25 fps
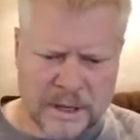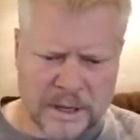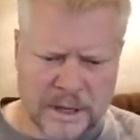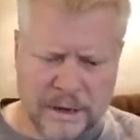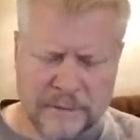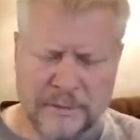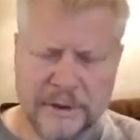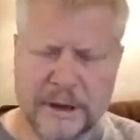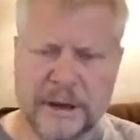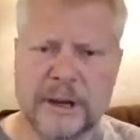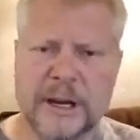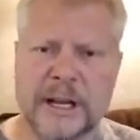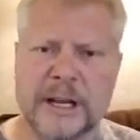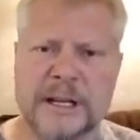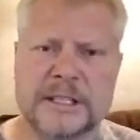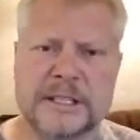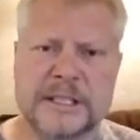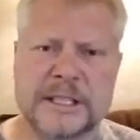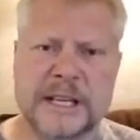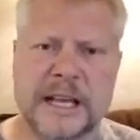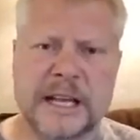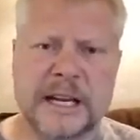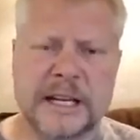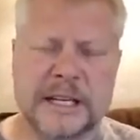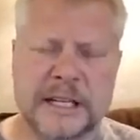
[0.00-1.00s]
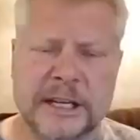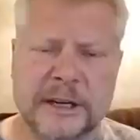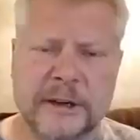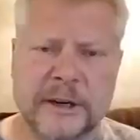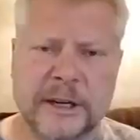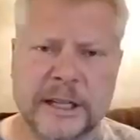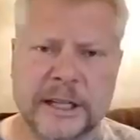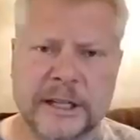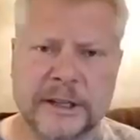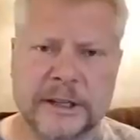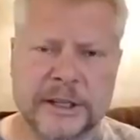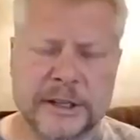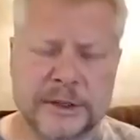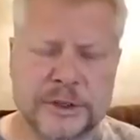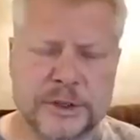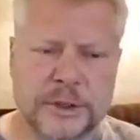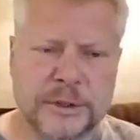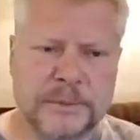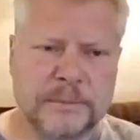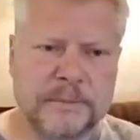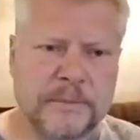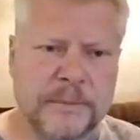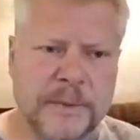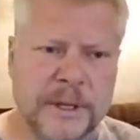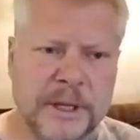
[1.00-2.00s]
a very unsanitary condition.
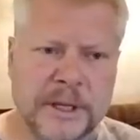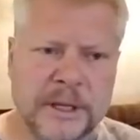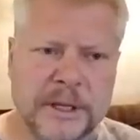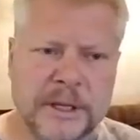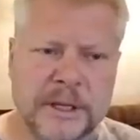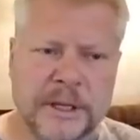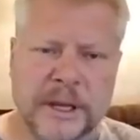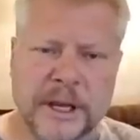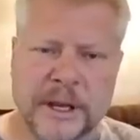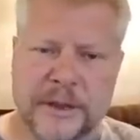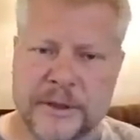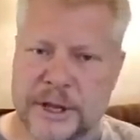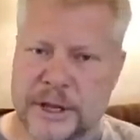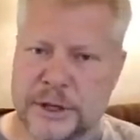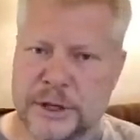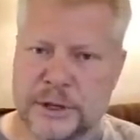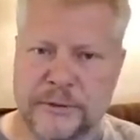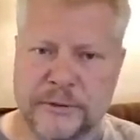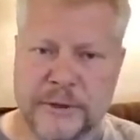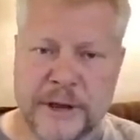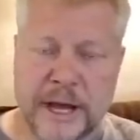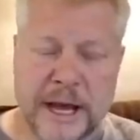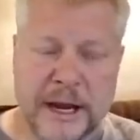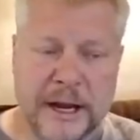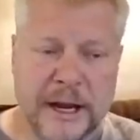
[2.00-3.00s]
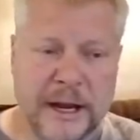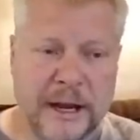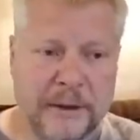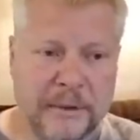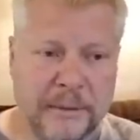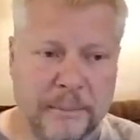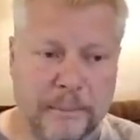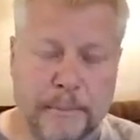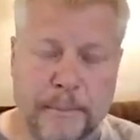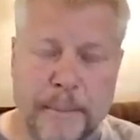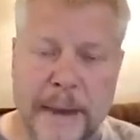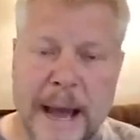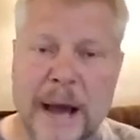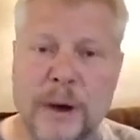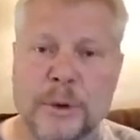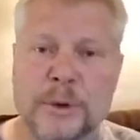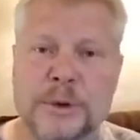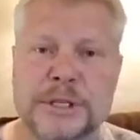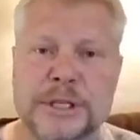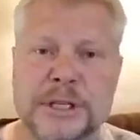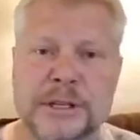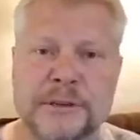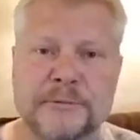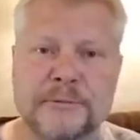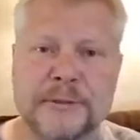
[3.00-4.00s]
And then you've got a
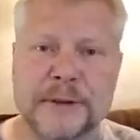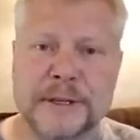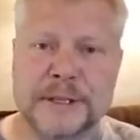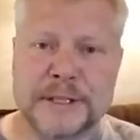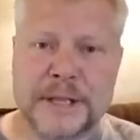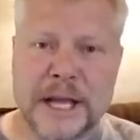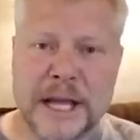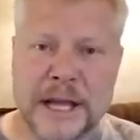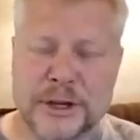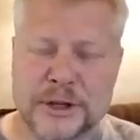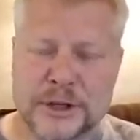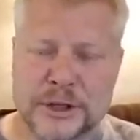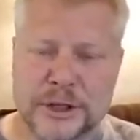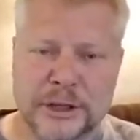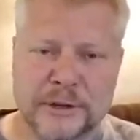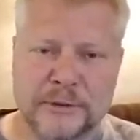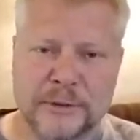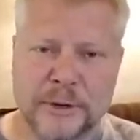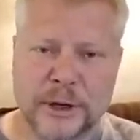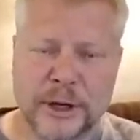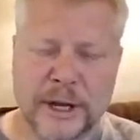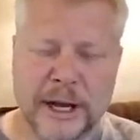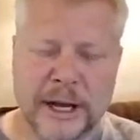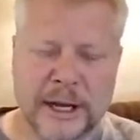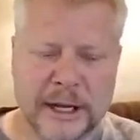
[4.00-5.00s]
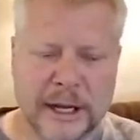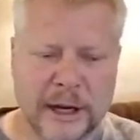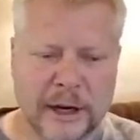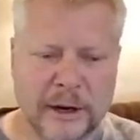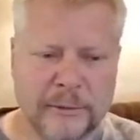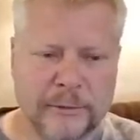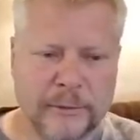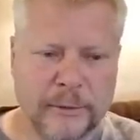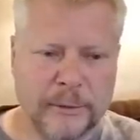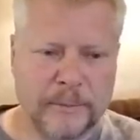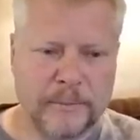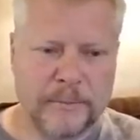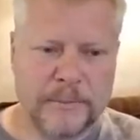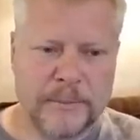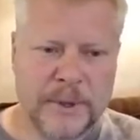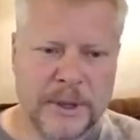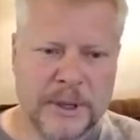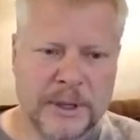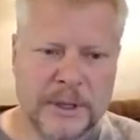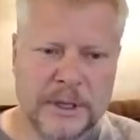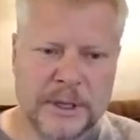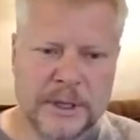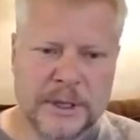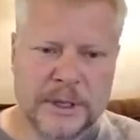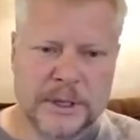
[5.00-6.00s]
mouse infestation if you're not careful.
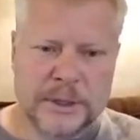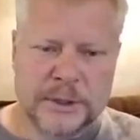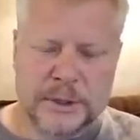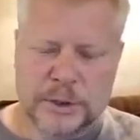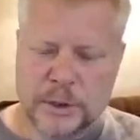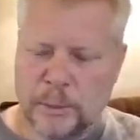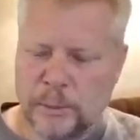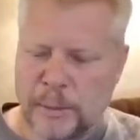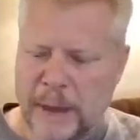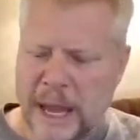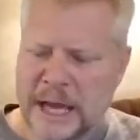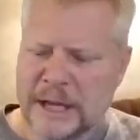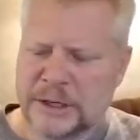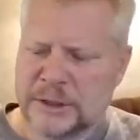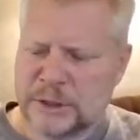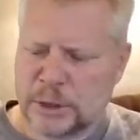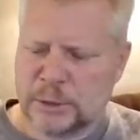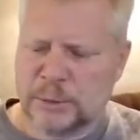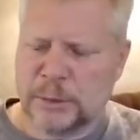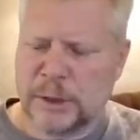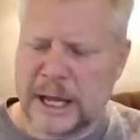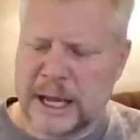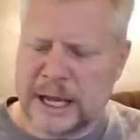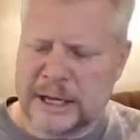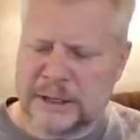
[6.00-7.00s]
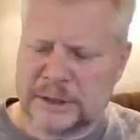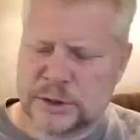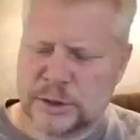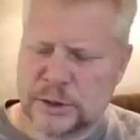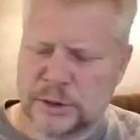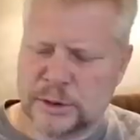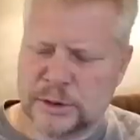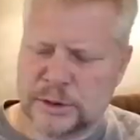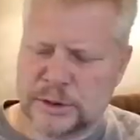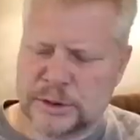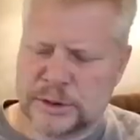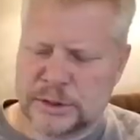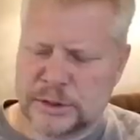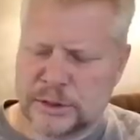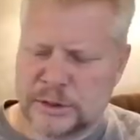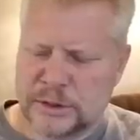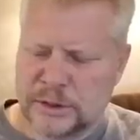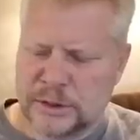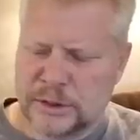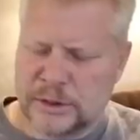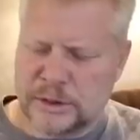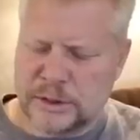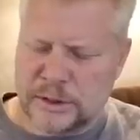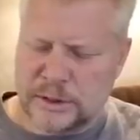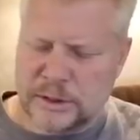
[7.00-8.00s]
So Master Blaster's
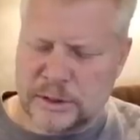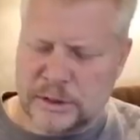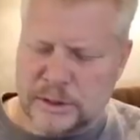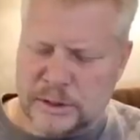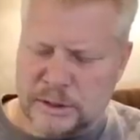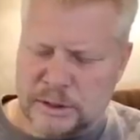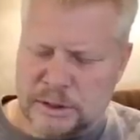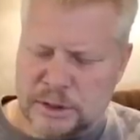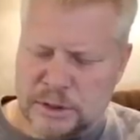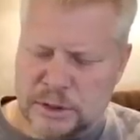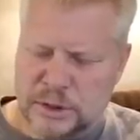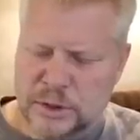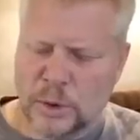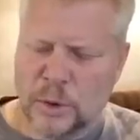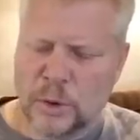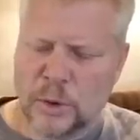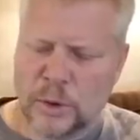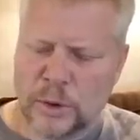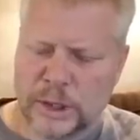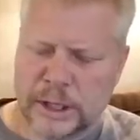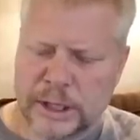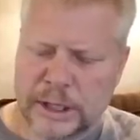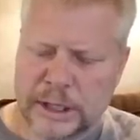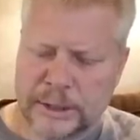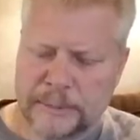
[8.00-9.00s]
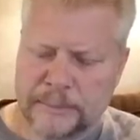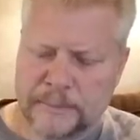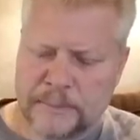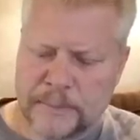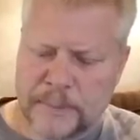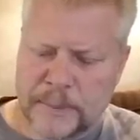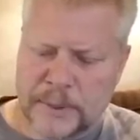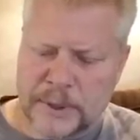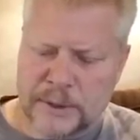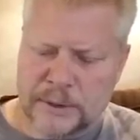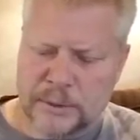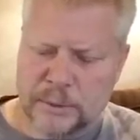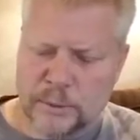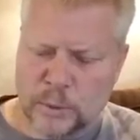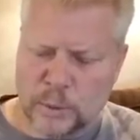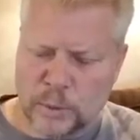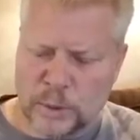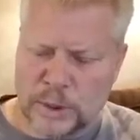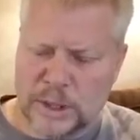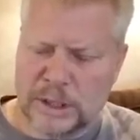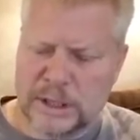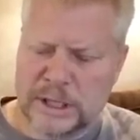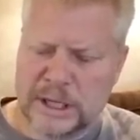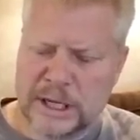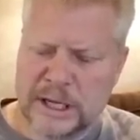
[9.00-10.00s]
story
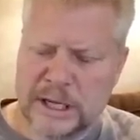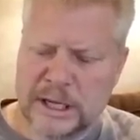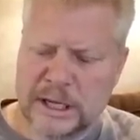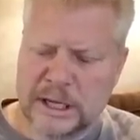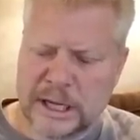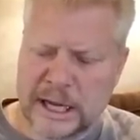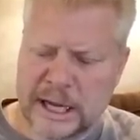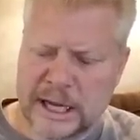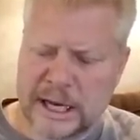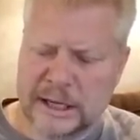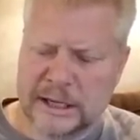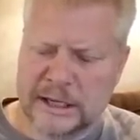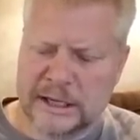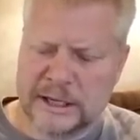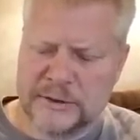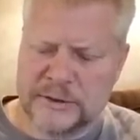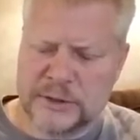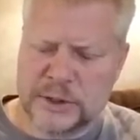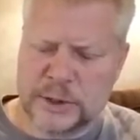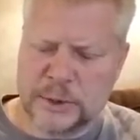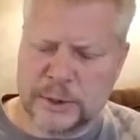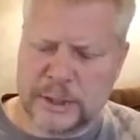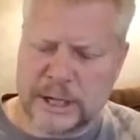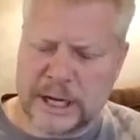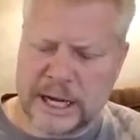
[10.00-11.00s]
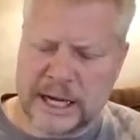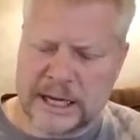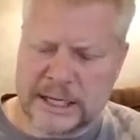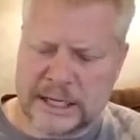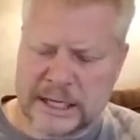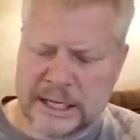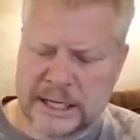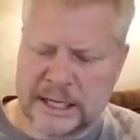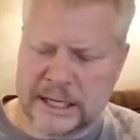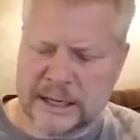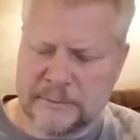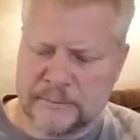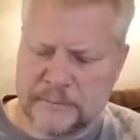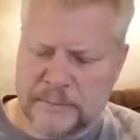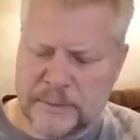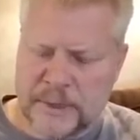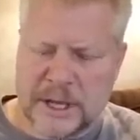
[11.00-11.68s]
really kind of gives you an idea.